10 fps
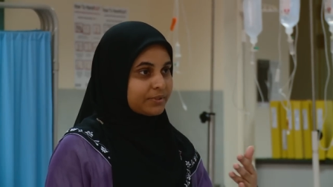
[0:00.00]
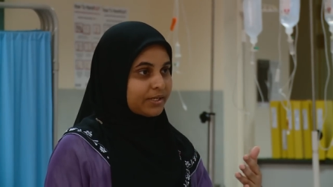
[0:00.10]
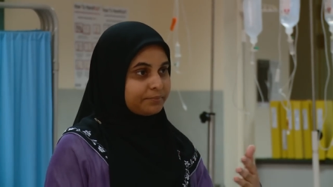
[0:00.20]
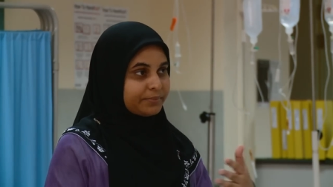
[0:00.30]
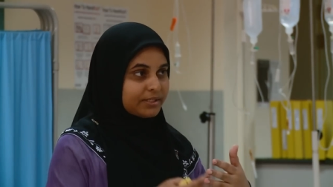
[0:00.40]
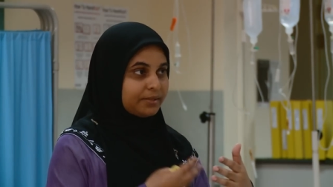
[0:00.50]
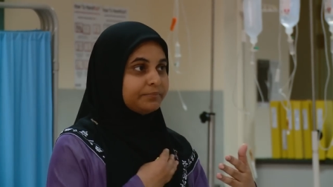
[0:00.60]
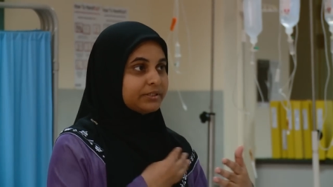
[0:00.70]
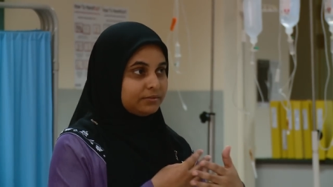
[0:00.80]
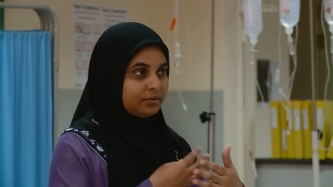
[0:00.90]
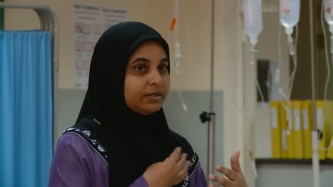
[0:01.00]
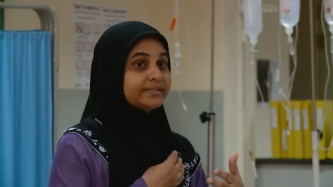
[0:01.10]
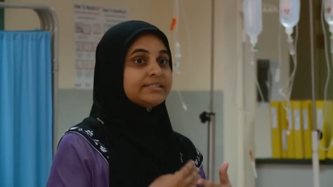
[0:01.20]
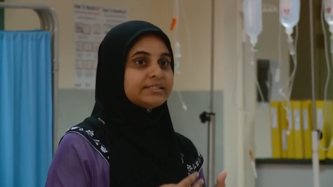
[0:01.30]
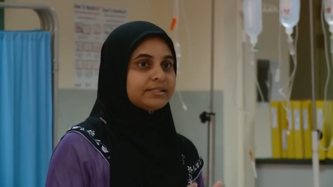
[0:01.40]
can be a bit
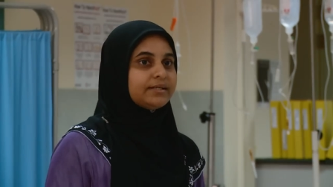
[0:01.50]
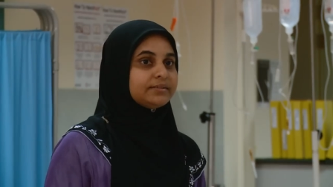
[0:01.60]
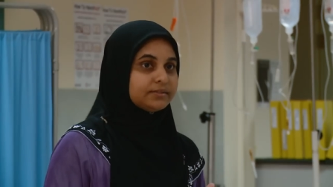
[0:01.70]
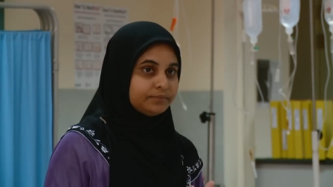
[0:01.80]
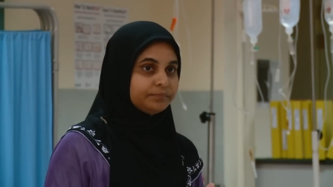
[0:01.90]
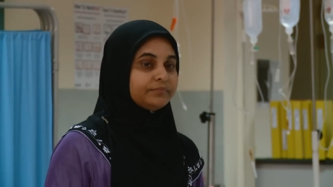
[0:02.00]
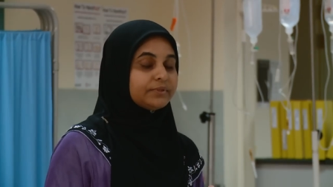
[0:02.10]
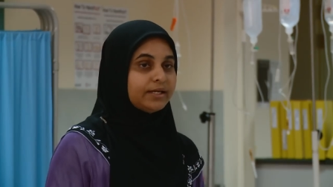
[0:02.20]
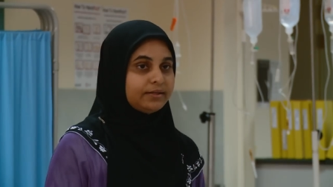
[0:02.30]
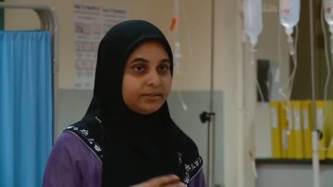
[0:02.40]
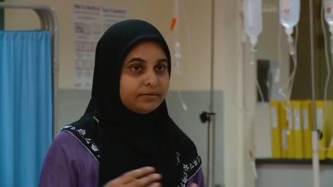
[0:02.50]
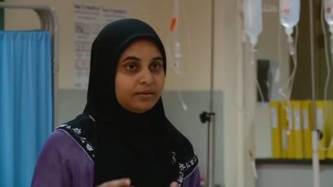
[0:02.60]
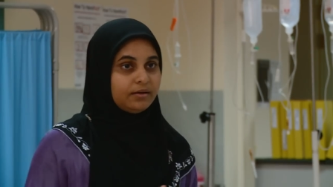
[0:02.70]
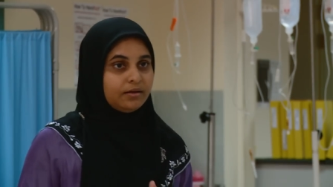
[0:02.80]
distant than in